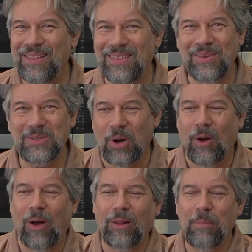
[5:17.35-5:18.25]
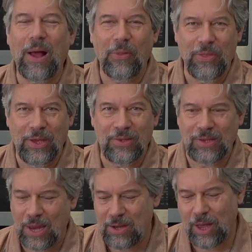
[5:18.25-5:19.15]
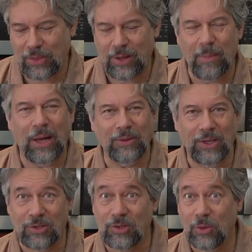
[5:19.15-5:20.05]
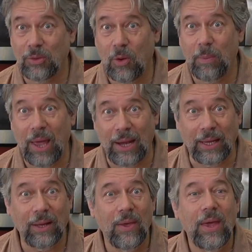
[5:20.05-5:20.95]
Those are all about this and nothing about this, so don't panic.